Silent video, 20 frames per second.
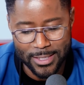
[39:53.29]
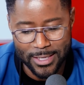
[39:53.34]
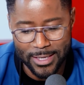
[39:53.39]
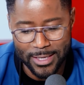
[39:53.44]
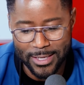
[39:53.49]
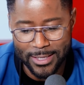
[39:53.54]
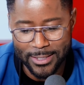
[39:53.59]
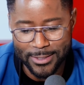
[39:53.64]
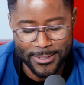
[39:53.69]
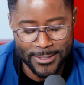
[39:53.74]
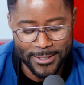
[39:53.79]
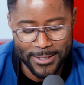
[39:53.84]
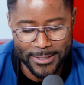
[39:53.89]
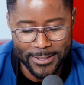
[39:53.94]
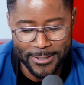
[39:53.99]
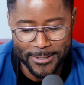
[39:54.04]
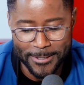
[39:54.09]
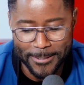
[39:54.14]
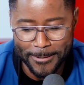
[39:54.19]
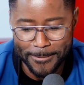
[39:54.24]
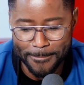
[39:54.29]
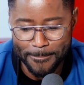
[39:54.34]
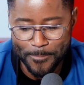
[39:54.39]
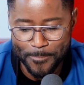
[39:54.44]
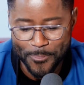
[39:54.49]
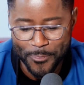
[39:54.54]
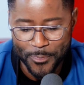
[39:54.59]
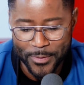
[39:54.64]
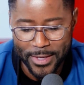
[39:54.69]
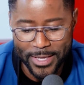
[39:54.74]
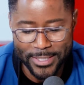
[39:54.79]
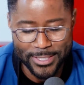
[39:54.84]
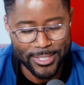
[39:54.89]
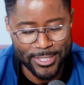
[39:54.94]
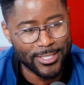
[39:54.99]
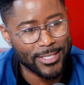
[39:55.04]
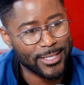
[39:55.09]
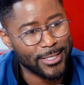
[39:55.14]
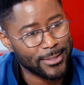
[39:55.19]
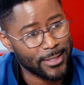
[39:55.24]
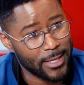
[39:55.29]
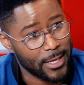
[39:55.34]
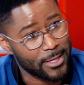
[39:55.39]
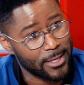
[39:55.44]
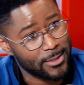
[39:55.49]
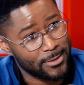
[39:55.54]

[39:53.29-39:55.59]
and it alopecia.